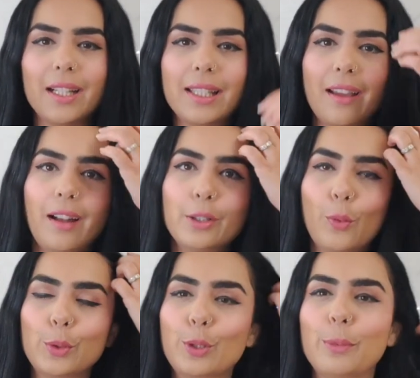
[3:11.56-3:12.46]
they are
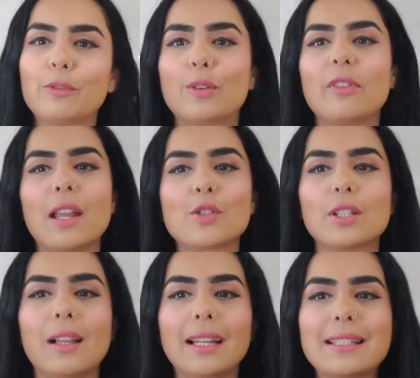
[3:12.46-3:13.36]
known to be
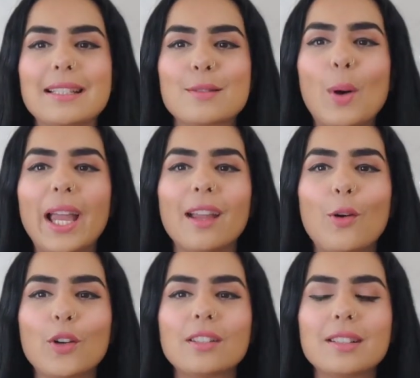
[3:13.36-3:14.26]
professional irons. Why
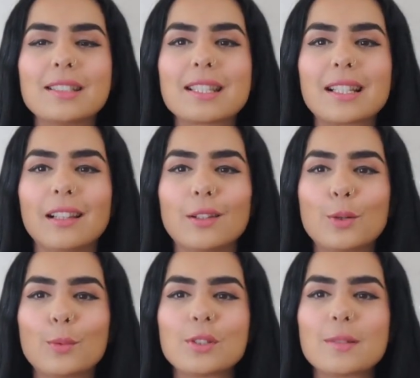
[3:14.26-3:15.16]
I ordered this
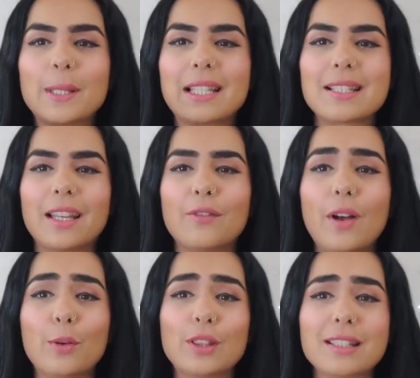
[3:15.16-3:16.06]
color was because I
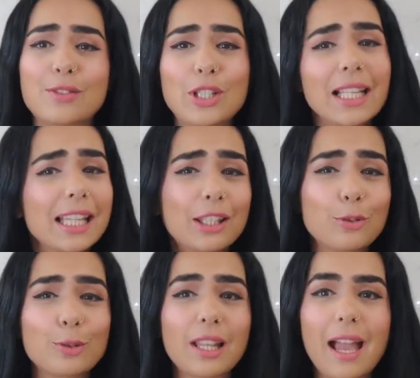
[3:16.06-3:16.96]
found this really
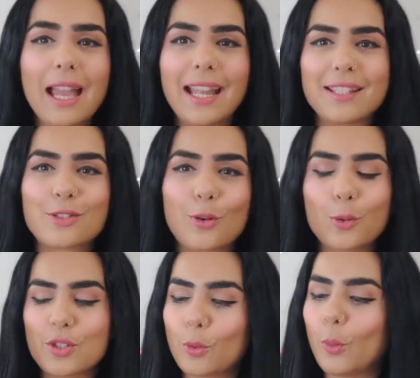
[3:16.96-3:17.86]
cute. It's
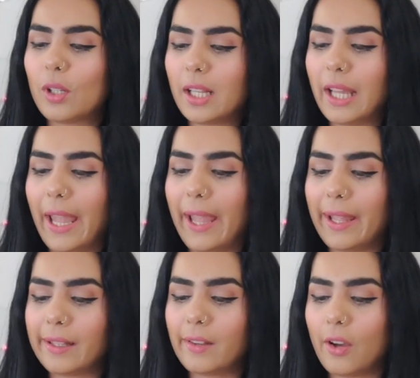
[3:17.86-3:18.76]
rose gold,
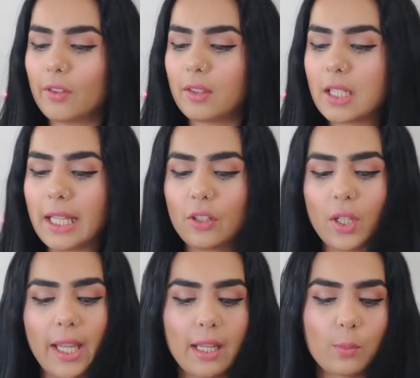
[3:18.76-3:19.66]
and the
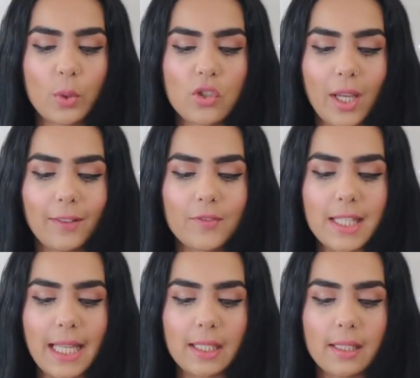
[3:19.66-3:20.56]
degree at which I have
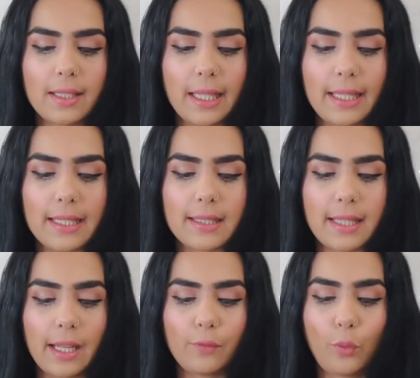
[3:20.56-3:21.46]
set it is
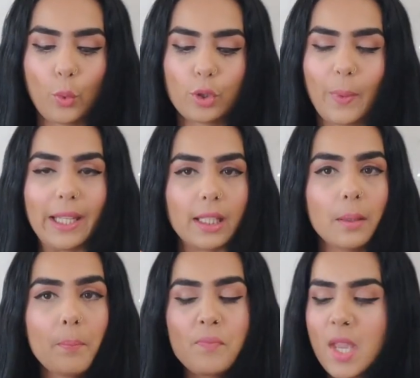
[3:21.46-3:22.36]
at
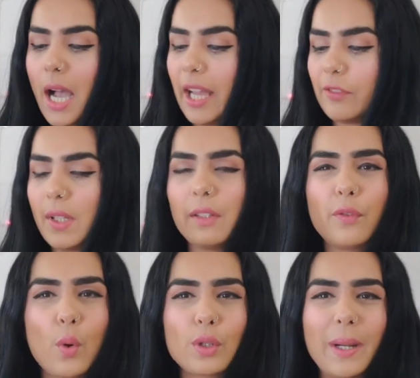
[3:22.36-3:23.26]
420. I feel
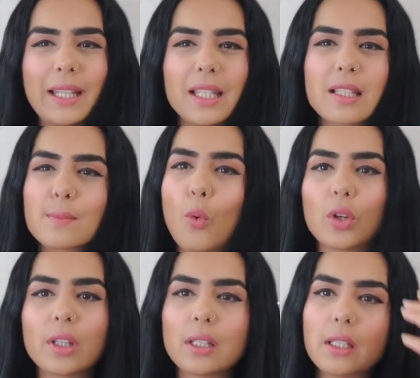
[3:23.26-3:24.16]
420 is
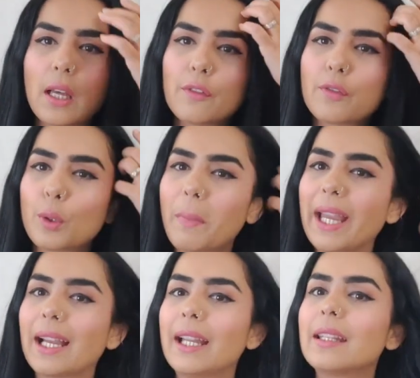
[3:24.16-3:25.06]
more than enough for
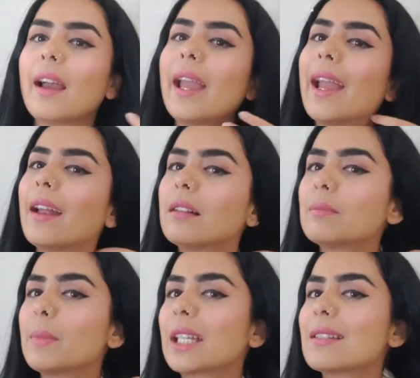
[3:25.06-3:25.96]
my kind of
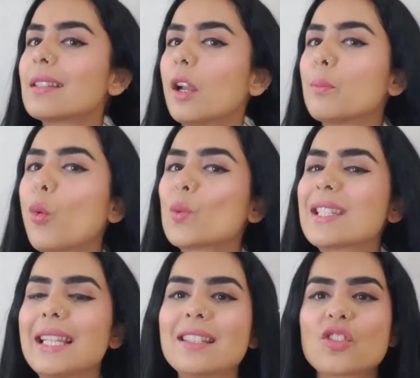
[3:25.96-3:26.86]
hair because they are
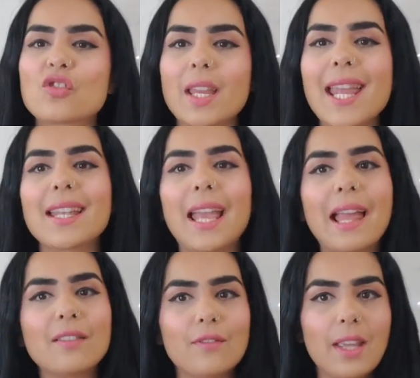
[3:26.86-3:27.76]
mostly straight
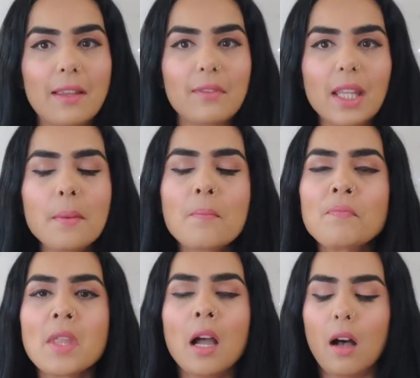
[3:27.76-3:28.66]
and wavy.
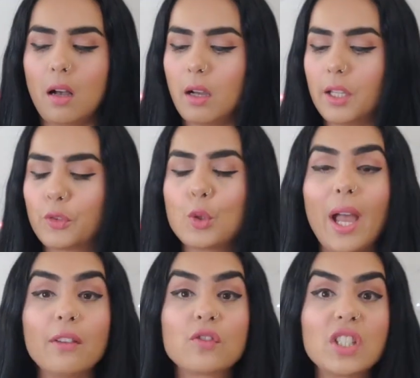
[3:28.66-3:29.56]
If you
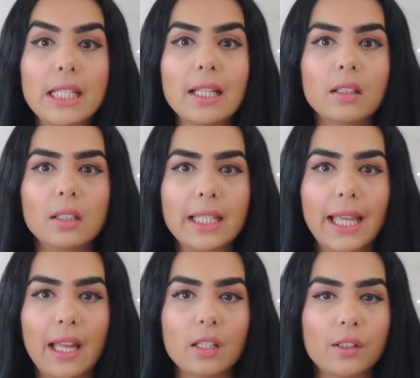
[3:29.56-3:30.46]
have really curly
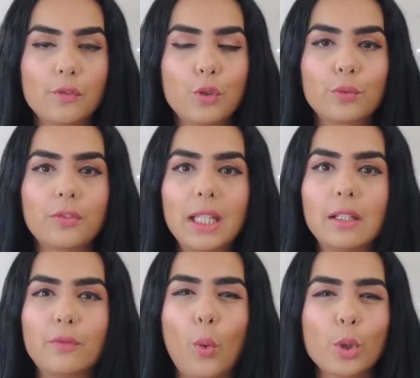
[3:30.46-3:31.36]
hair and if you
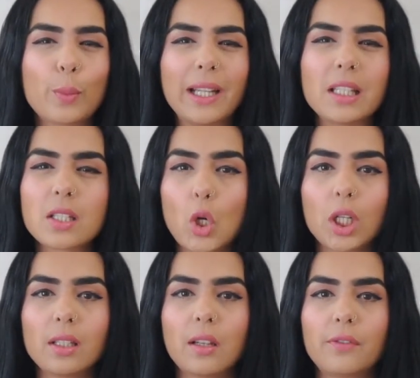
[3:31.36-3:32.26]
feel 420 is
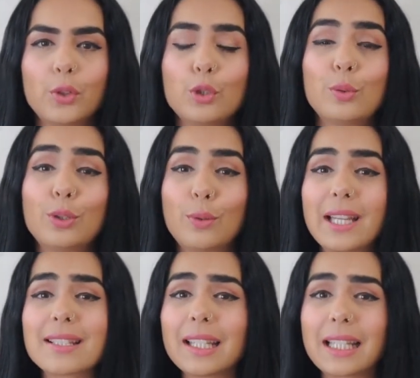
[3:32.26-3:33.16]
not enough for you, you
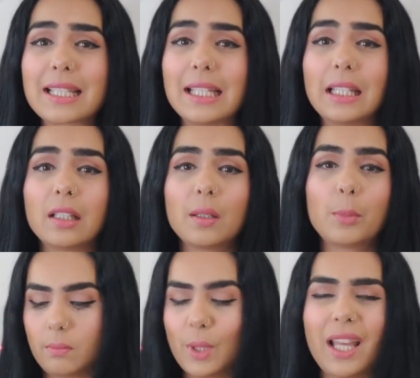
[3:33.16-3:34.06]
guys can exceed
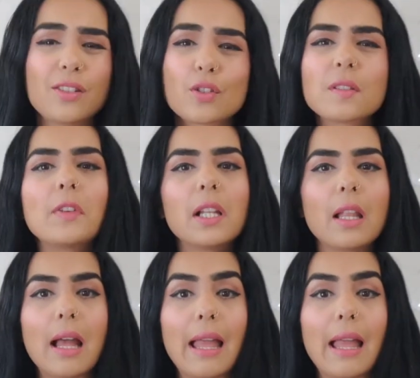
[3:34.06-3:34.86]
it. But I just feel